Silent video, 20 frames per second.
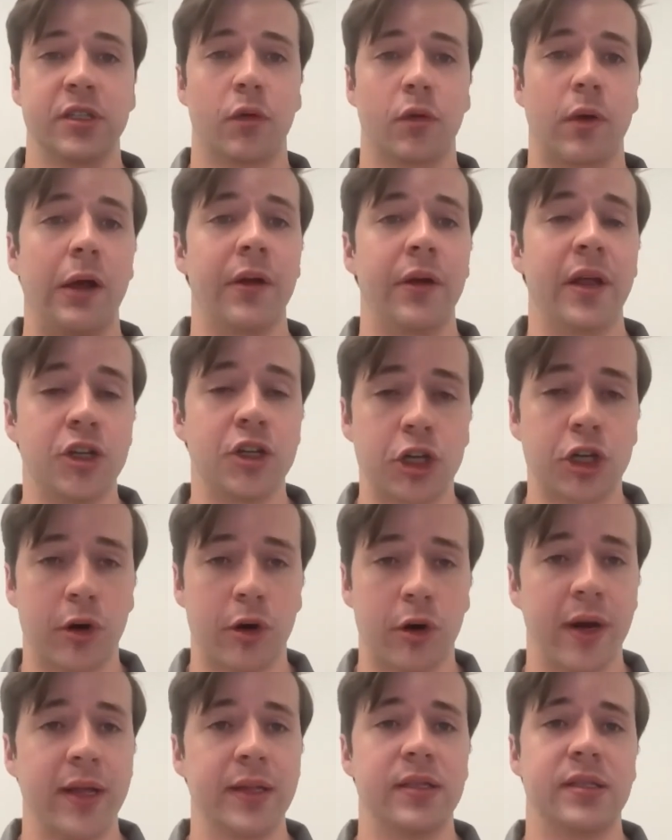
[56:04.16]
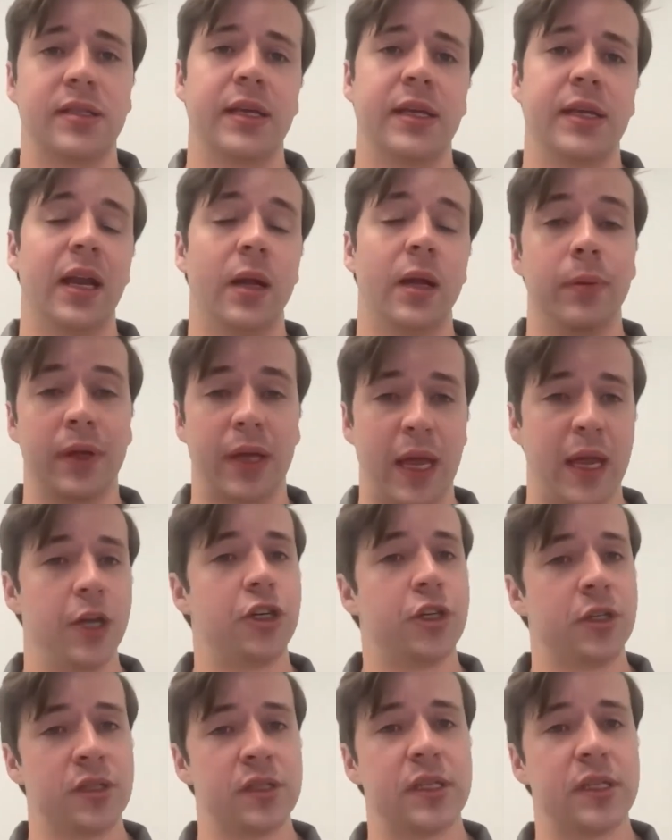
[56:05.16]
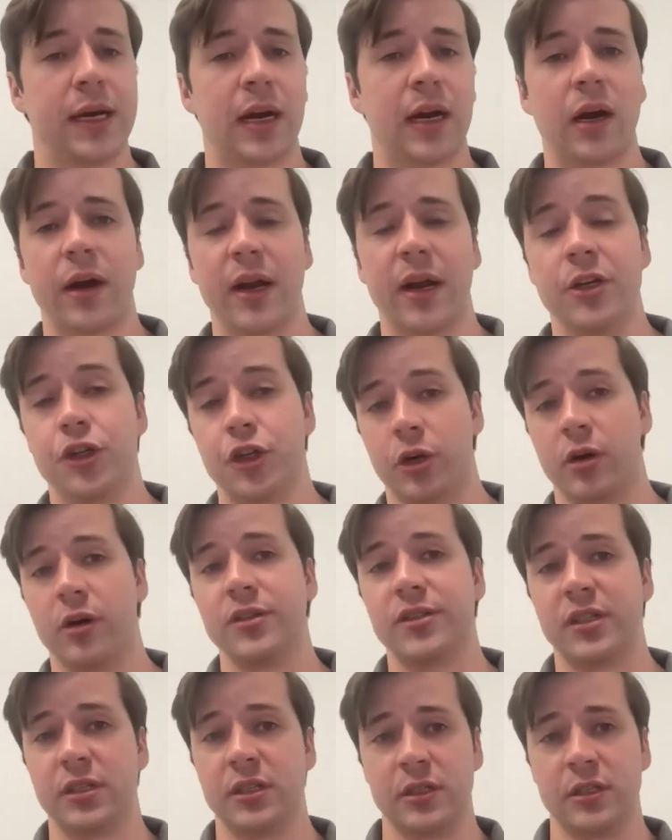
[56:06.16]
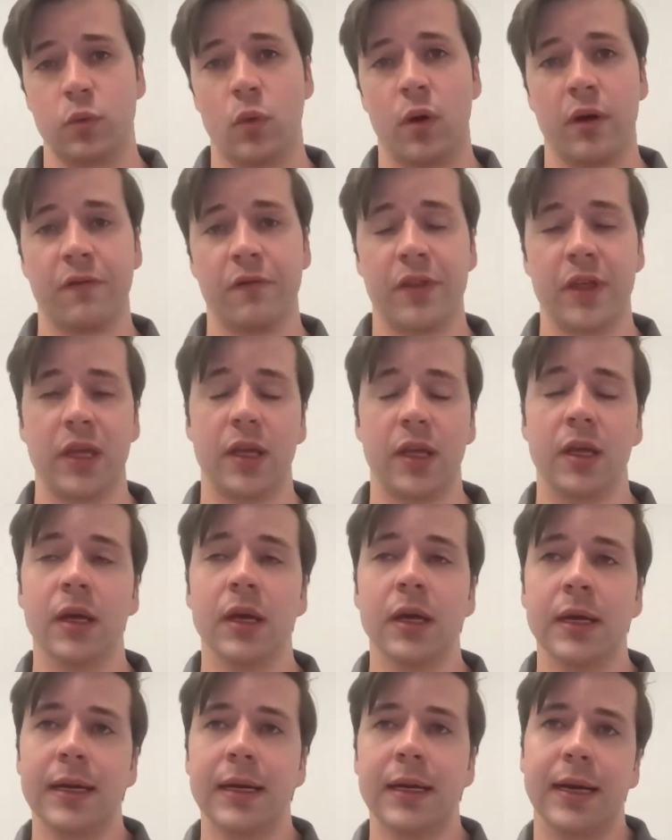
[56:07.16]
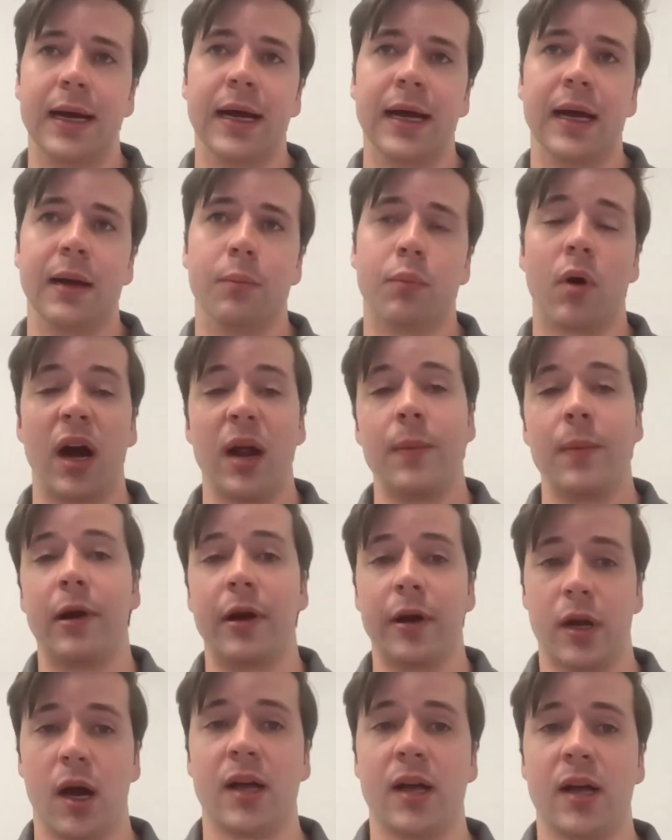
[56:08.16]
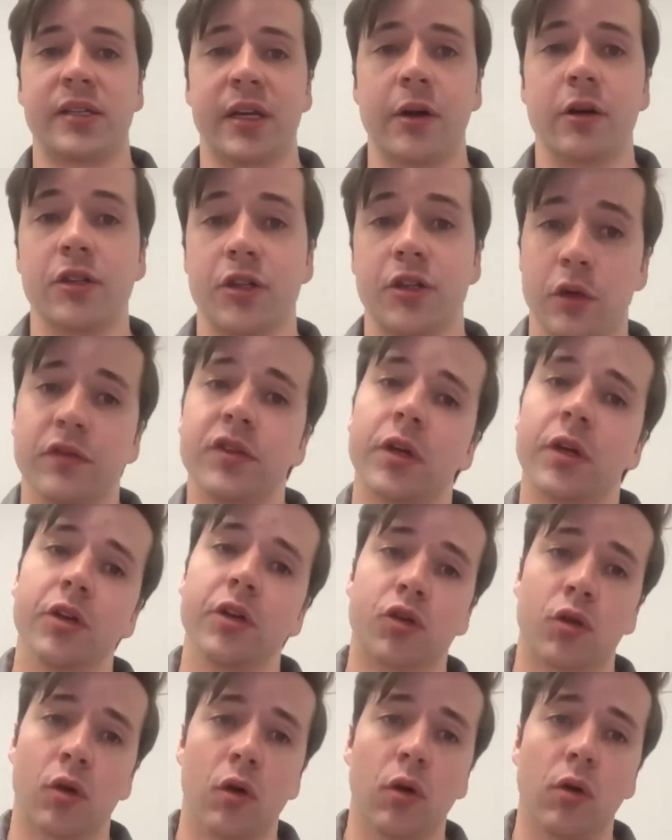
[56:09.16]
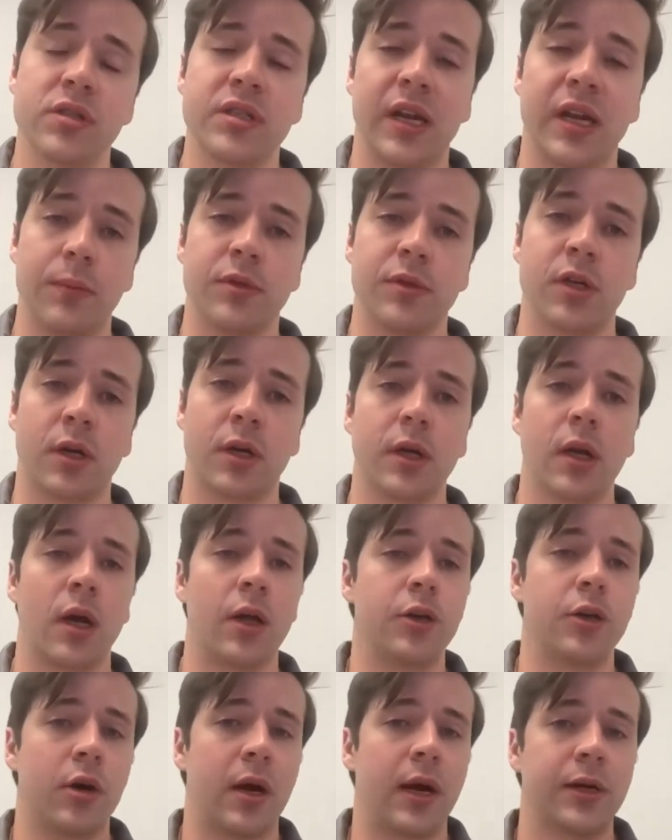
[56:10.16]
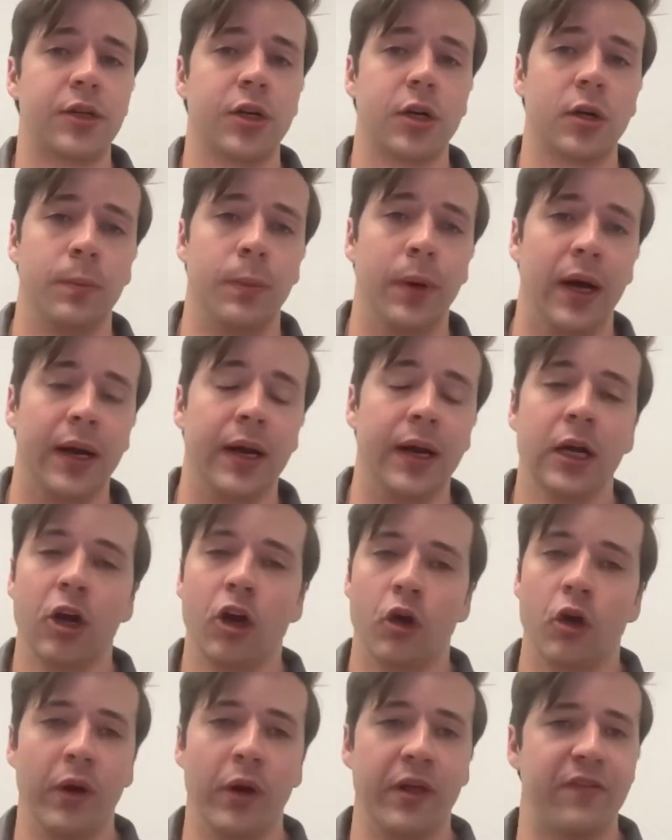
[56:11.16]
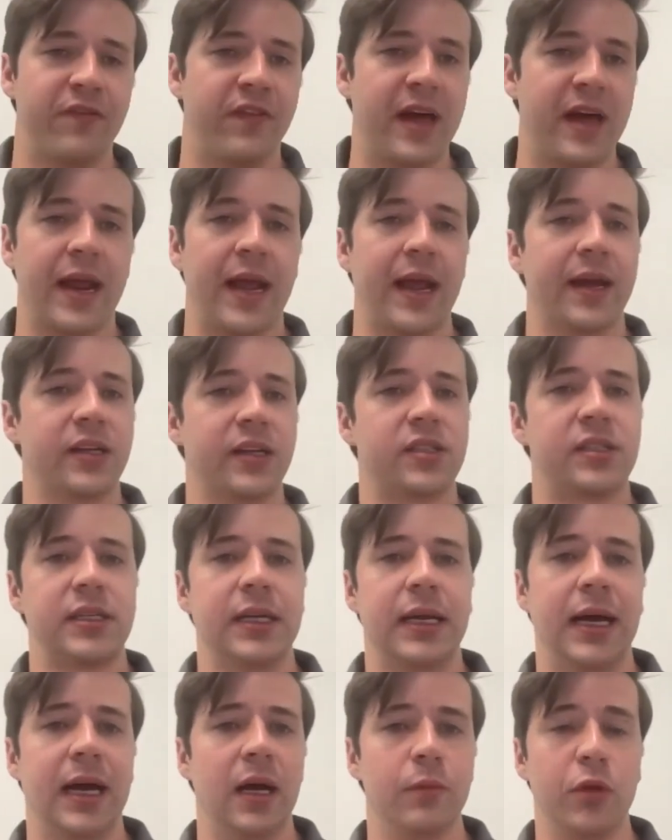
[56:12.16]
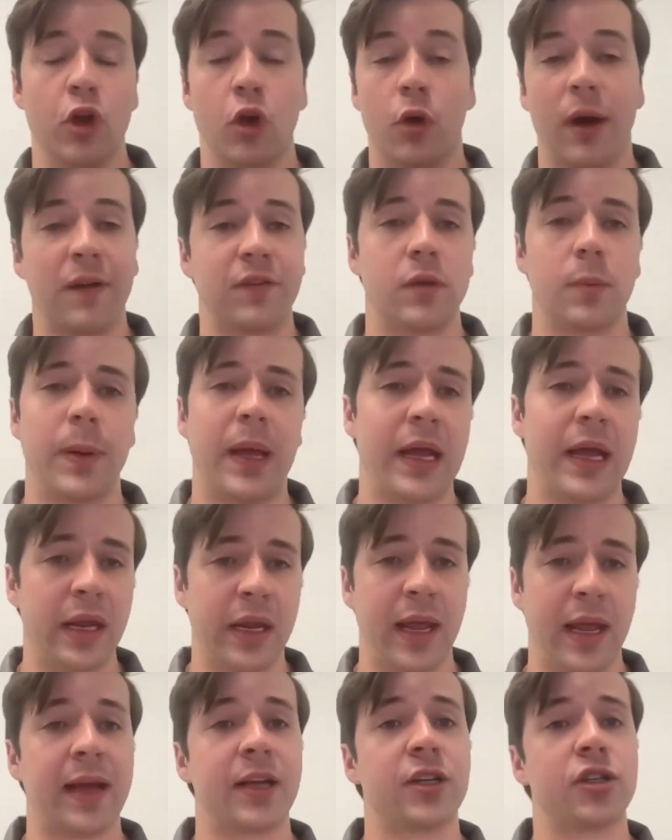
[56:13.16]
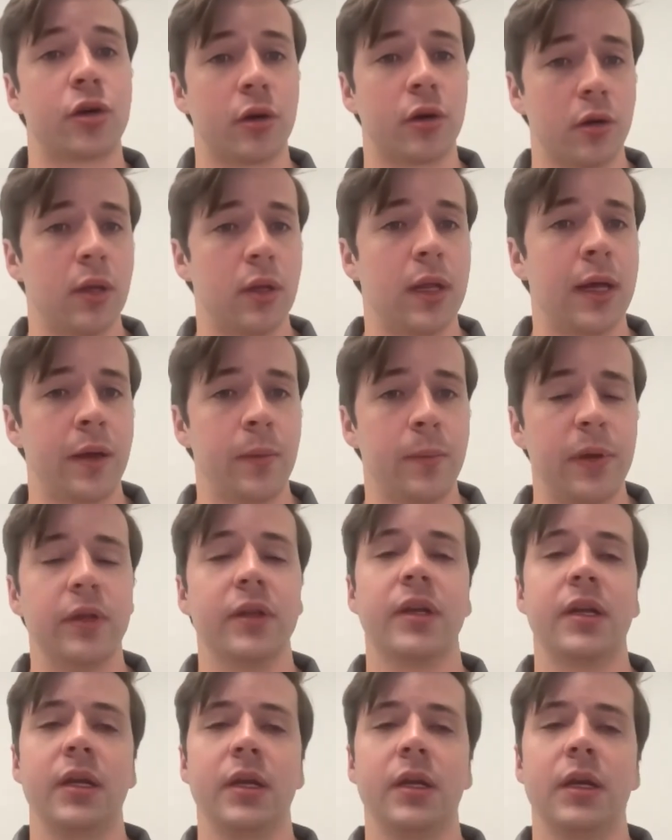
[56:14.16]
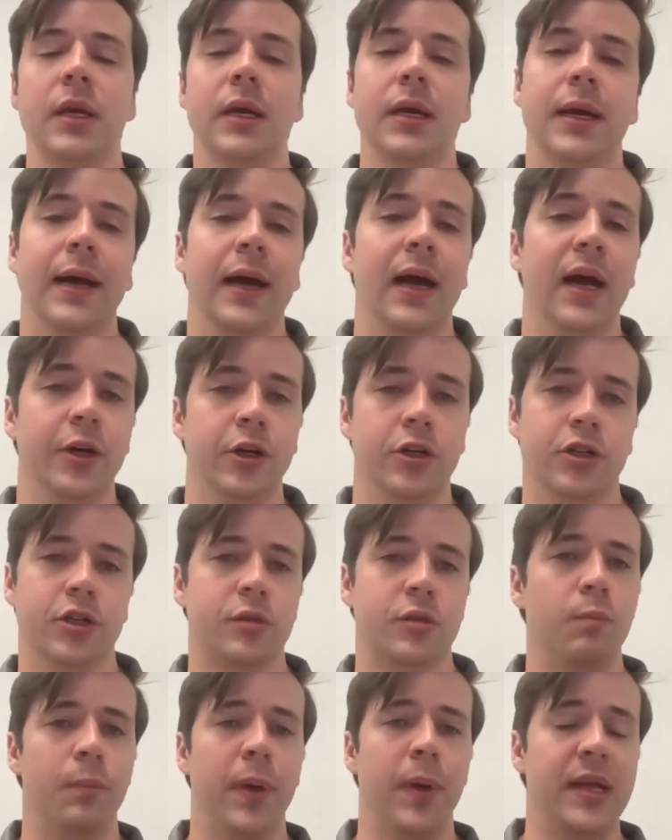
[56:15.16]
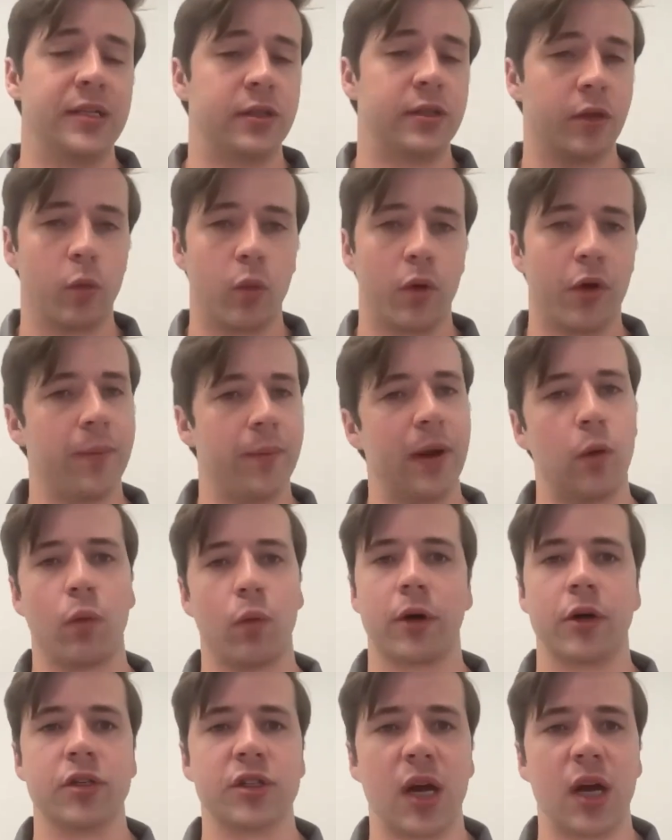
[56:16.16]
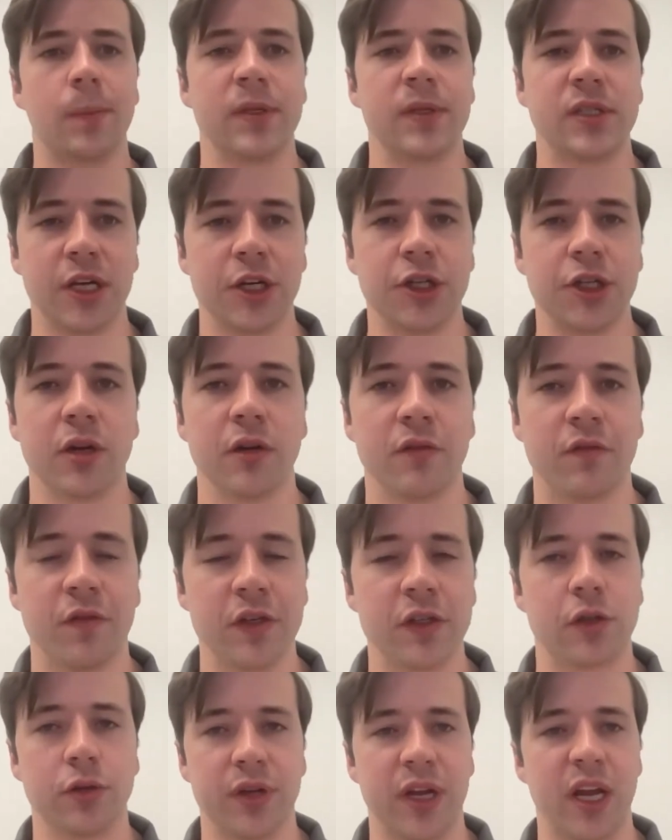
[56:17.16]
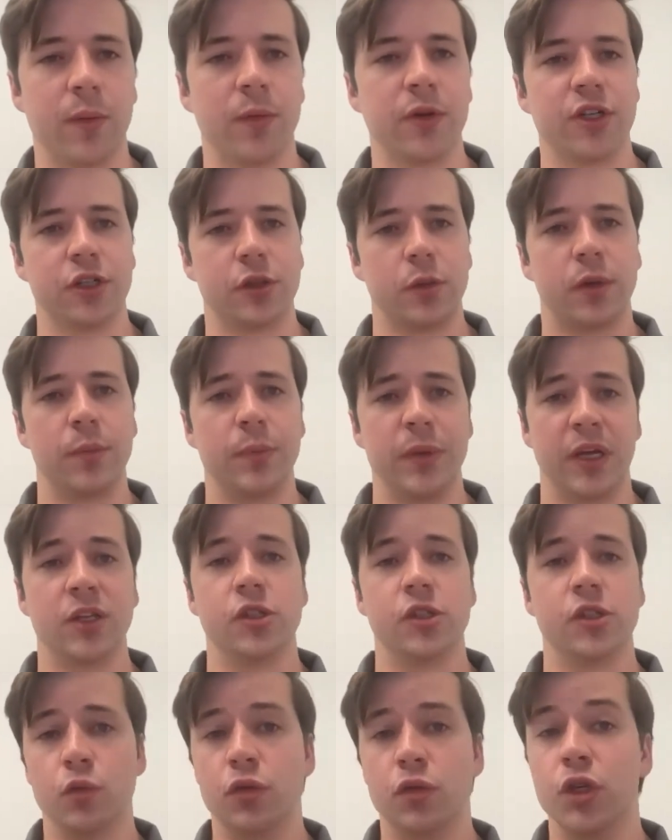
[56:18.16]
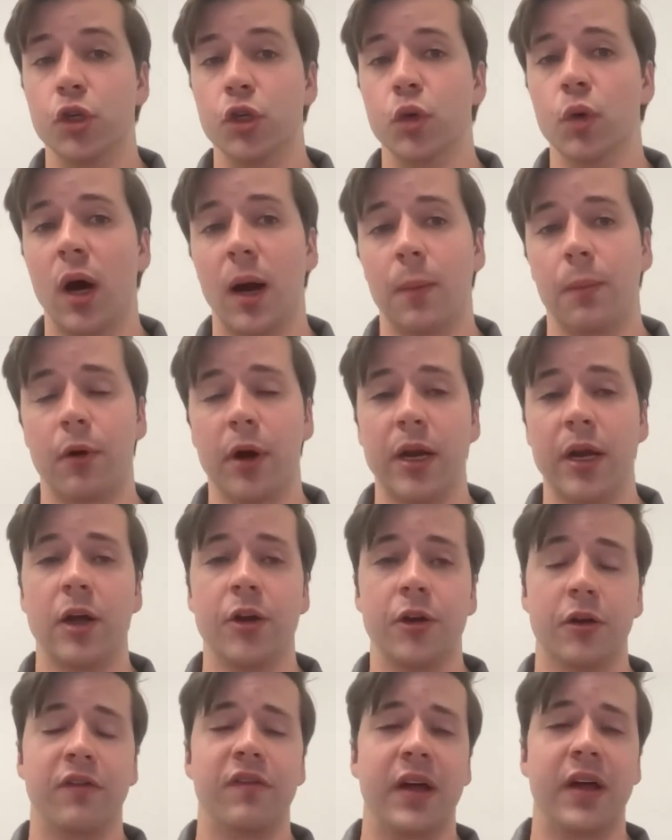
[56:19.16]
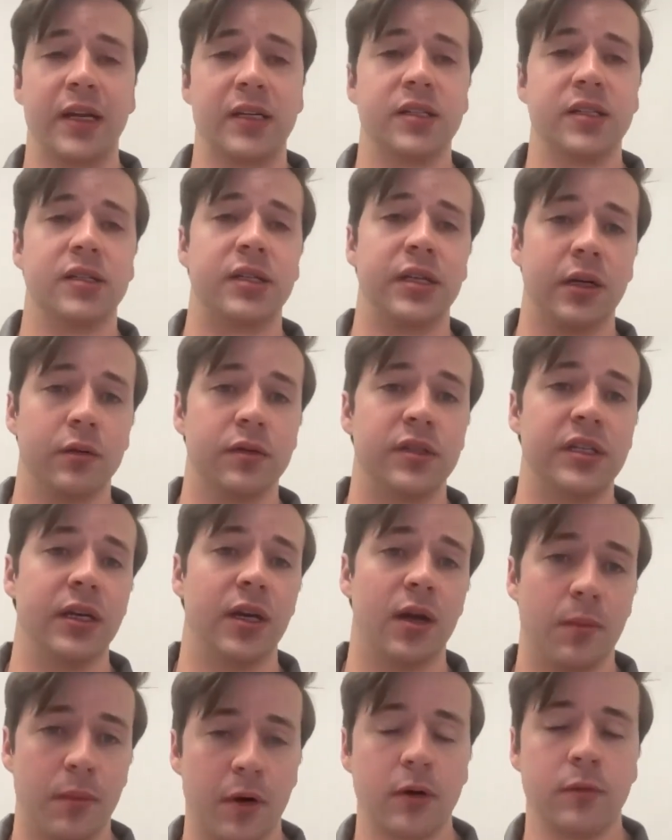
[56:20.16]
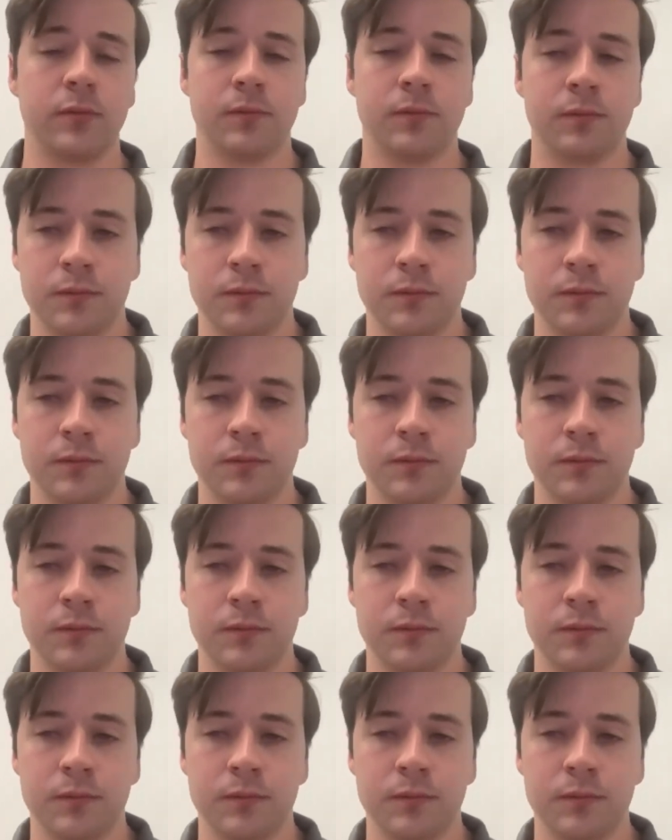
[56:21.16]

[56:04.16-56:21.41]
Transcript: around insurance and implications there. And insurance is one of the uh, primary cost centers you have to control as an Amazon contractor, but with FedEx, um, you don't have to pay any external liability. Uh, you're just basically worried about workers' compensation and physical damages because you do operate under FedEx's DOT number.